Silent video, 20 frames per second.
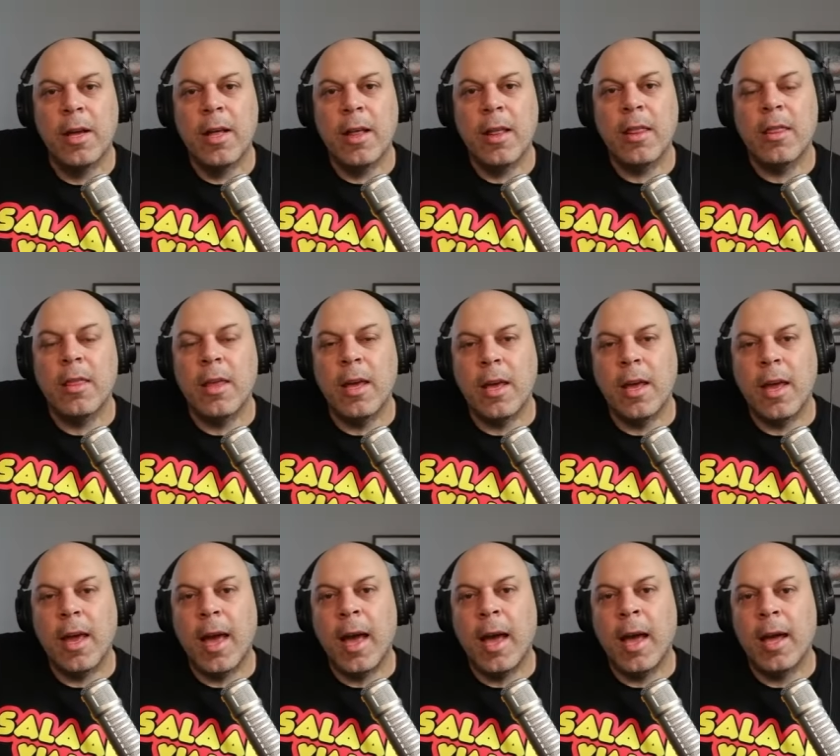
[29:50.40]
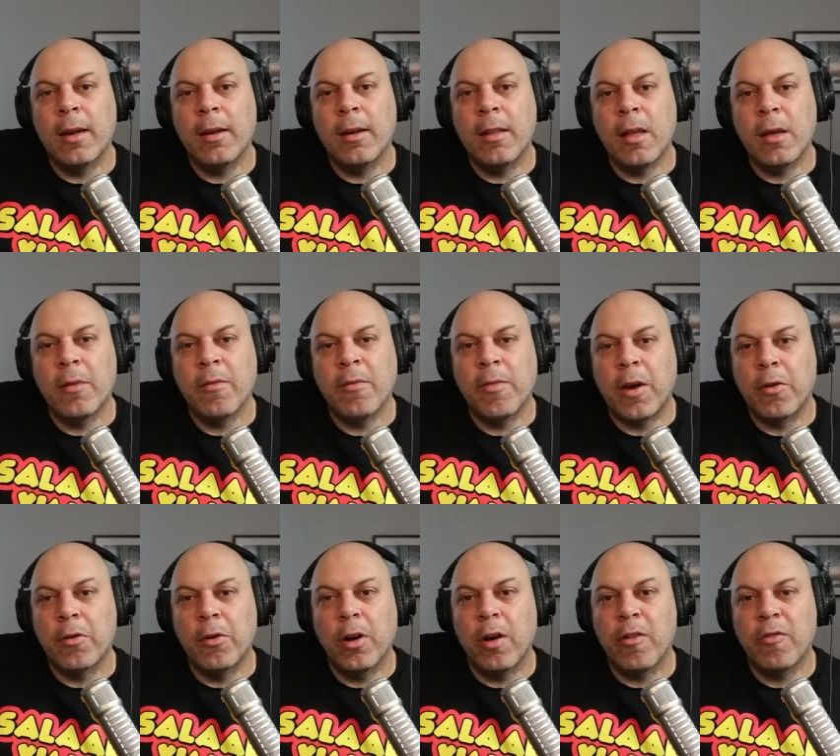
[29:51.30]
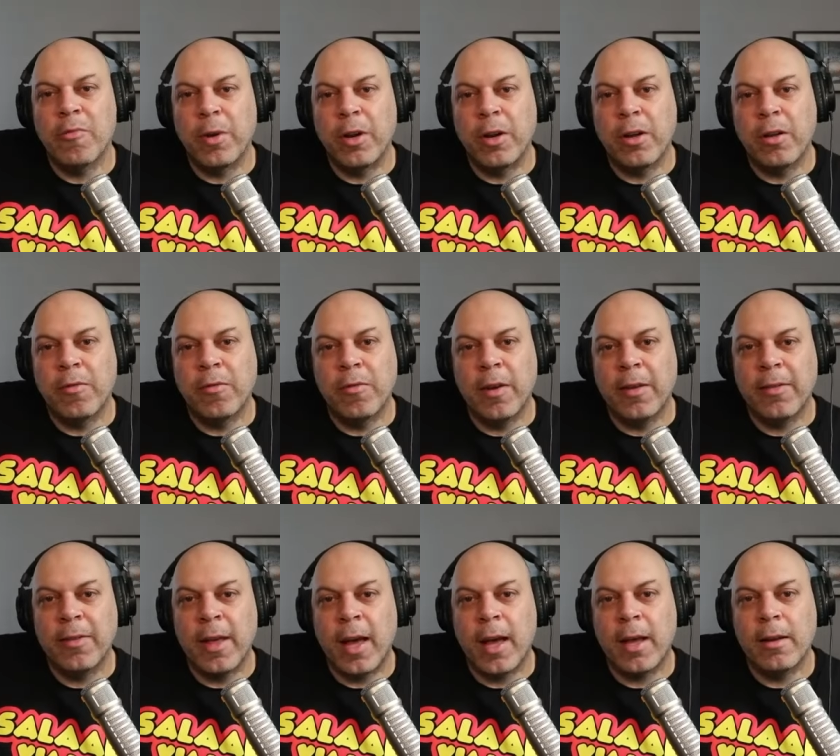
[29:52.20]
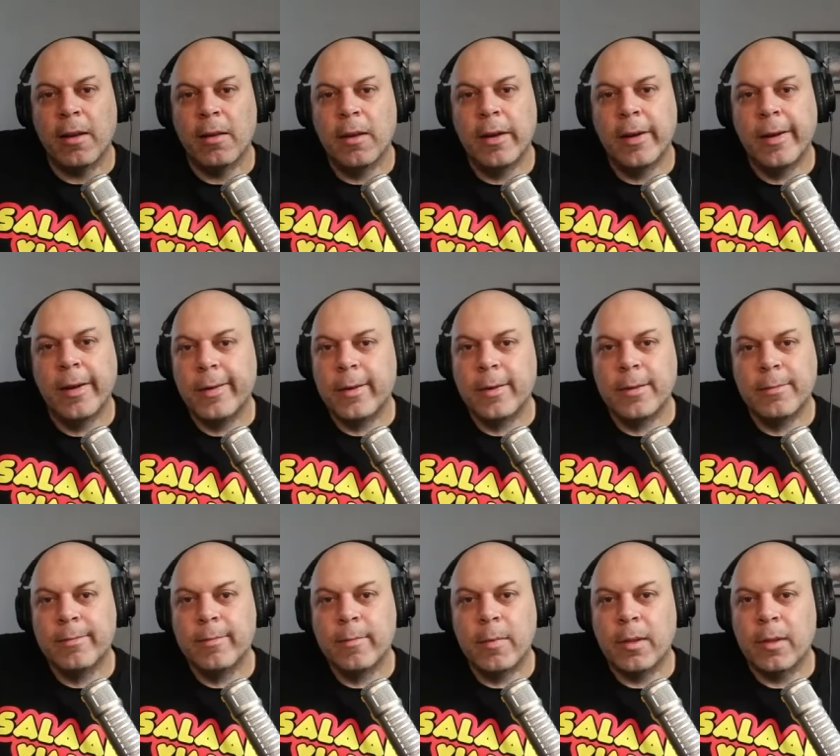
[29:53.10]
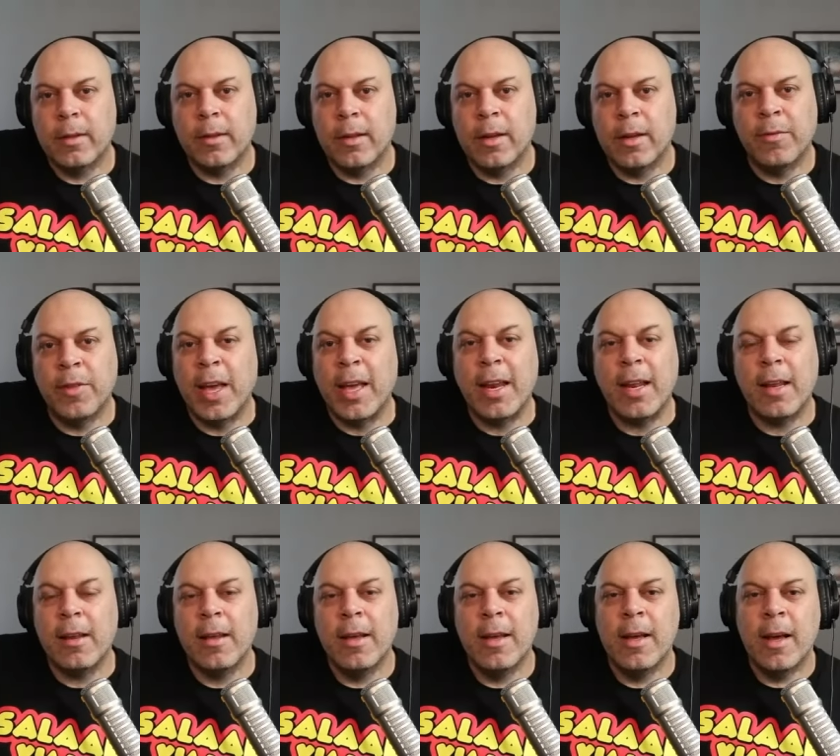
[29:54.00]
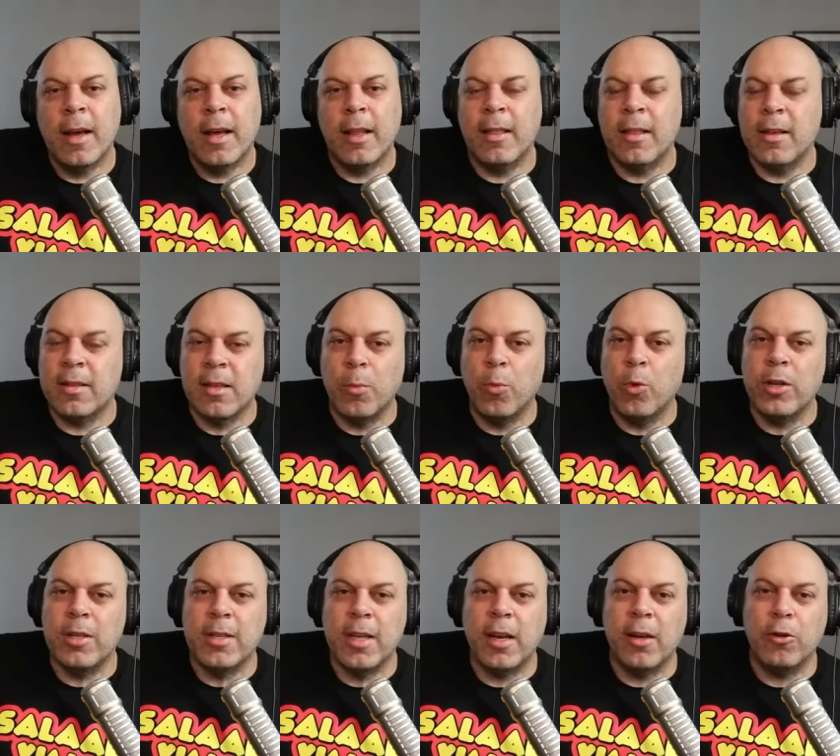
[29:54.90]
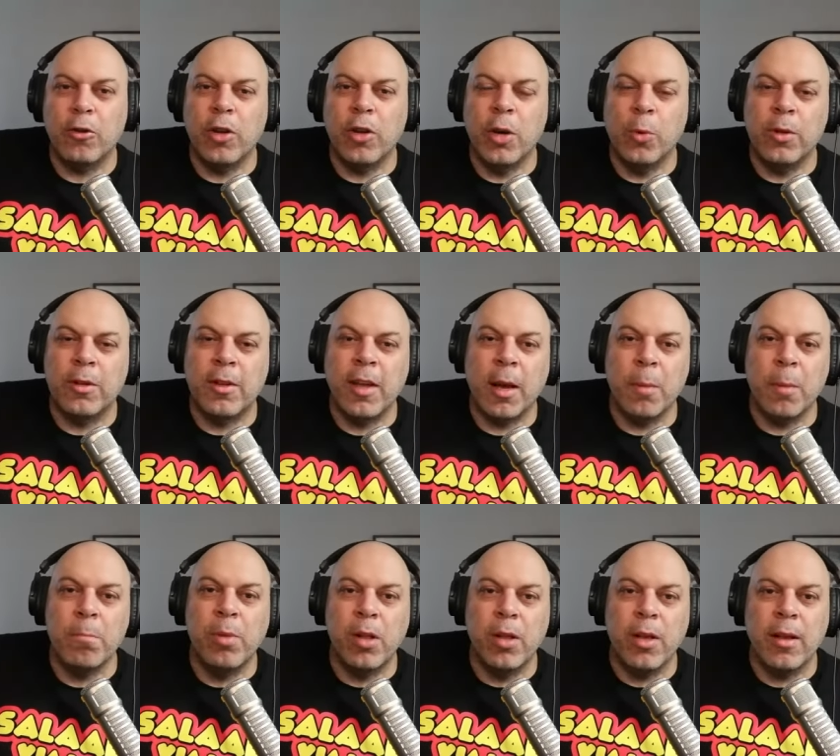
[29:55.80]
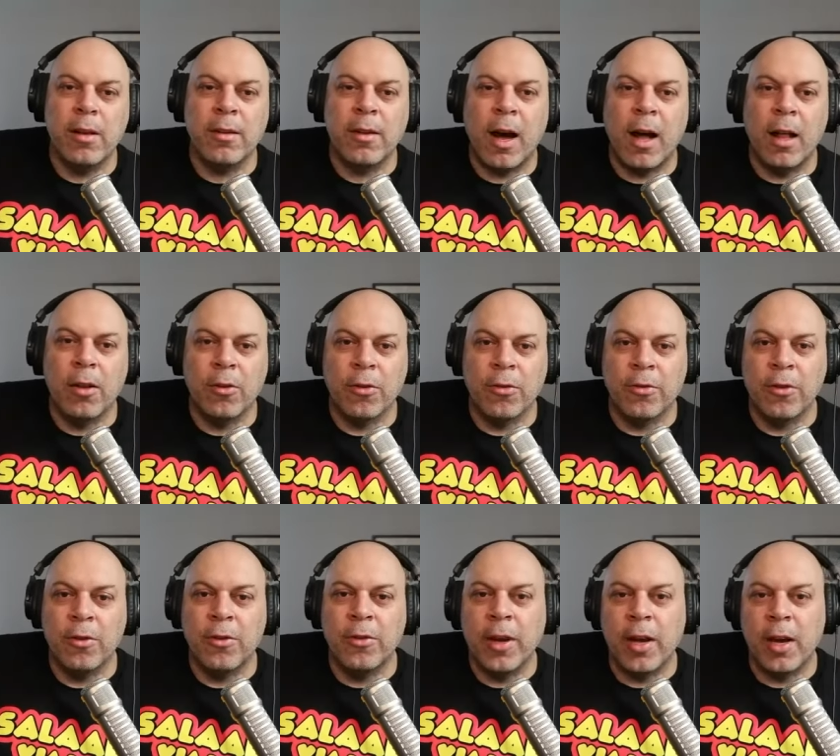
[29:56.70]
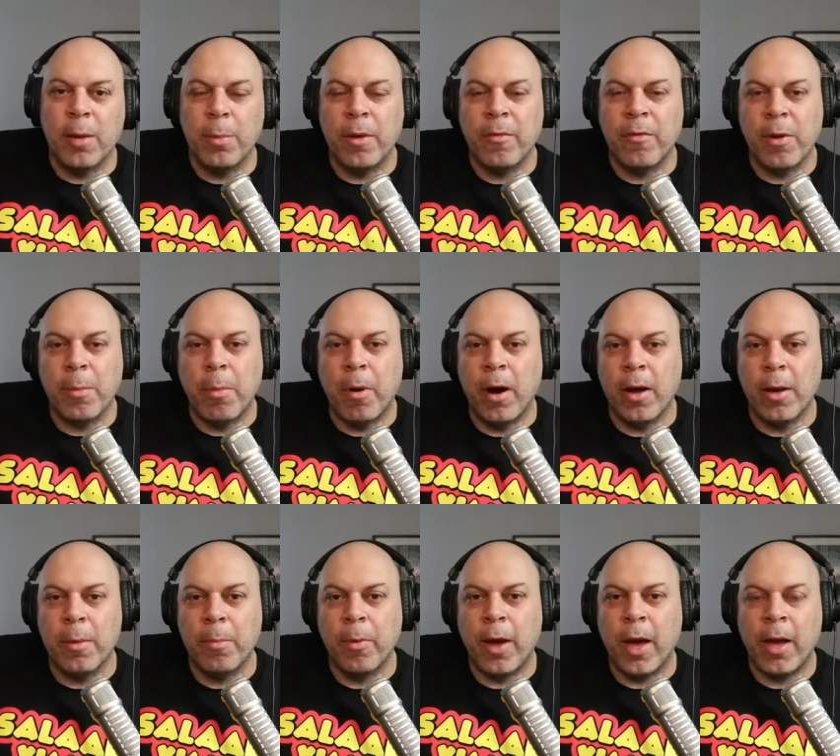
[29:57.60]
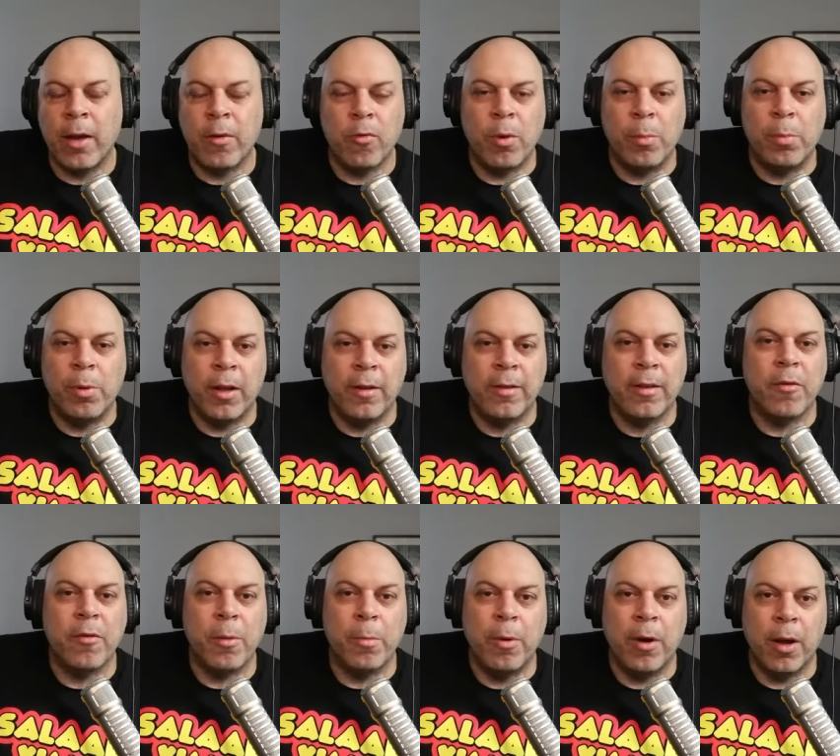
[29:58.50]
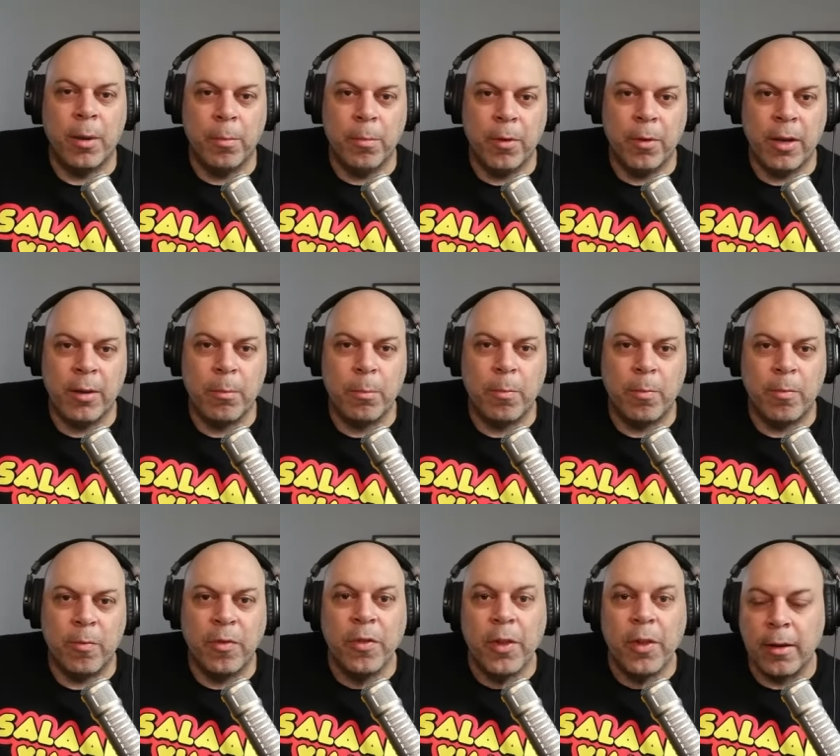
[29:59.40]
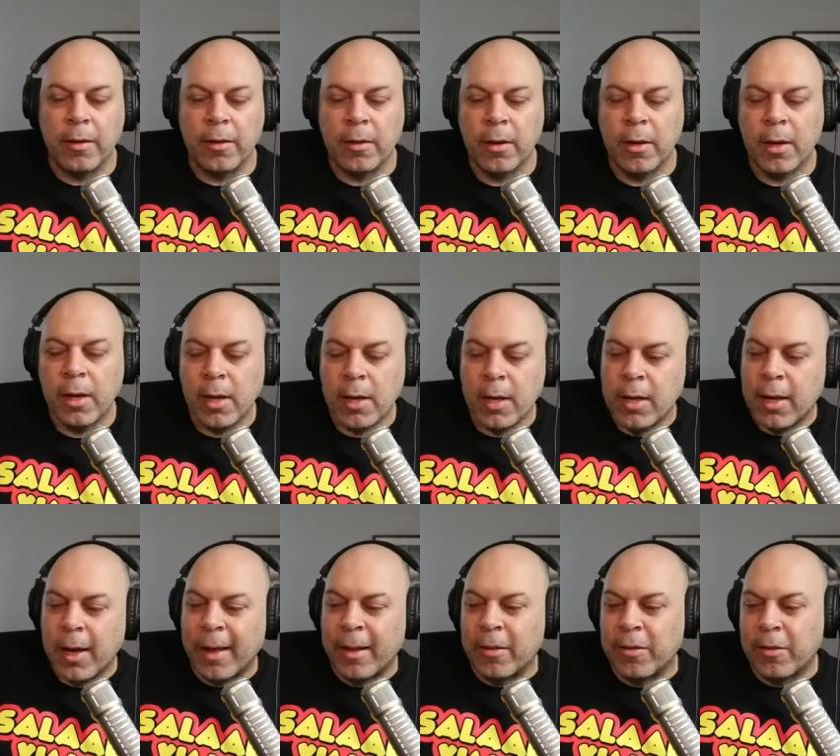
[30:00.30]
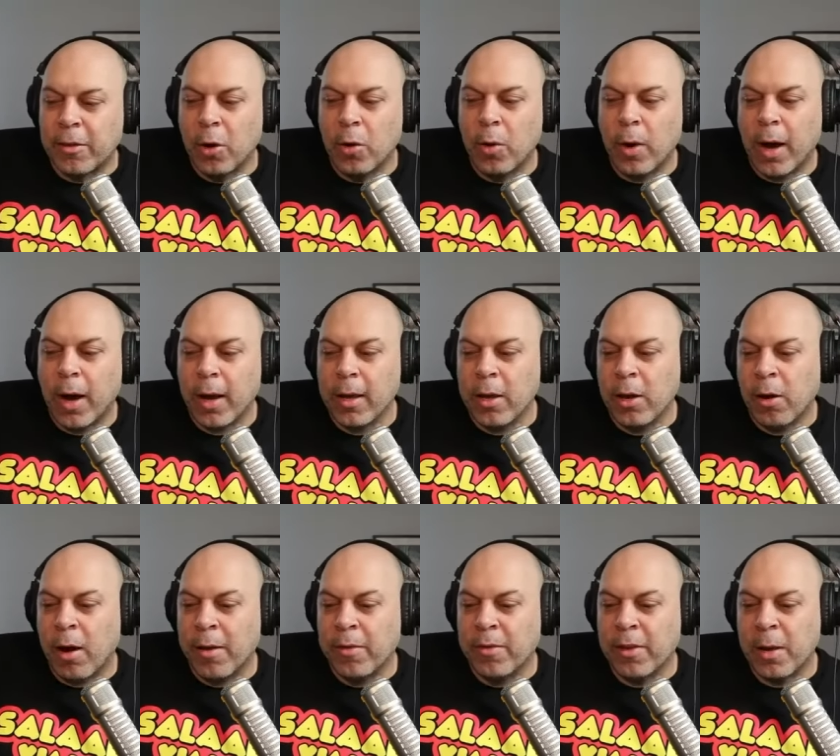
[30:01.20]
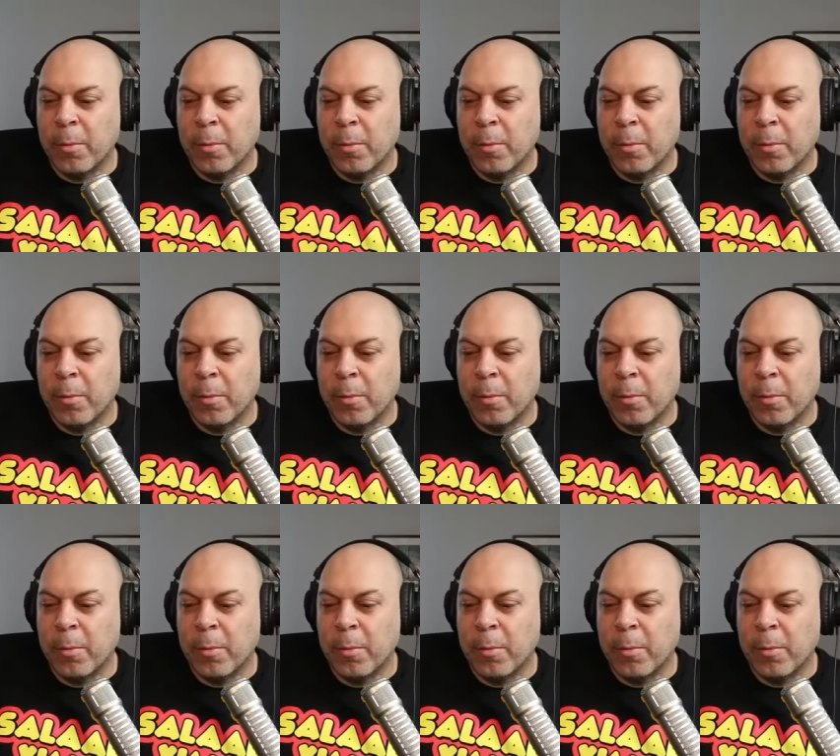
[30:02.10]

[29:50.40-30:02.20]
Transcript: thing, and the federal government could fix that. If they didn't, the, someone said it, it would take a billion dollars to dig up every pipe and replace every pipe in Flint. And so I, you know, I've said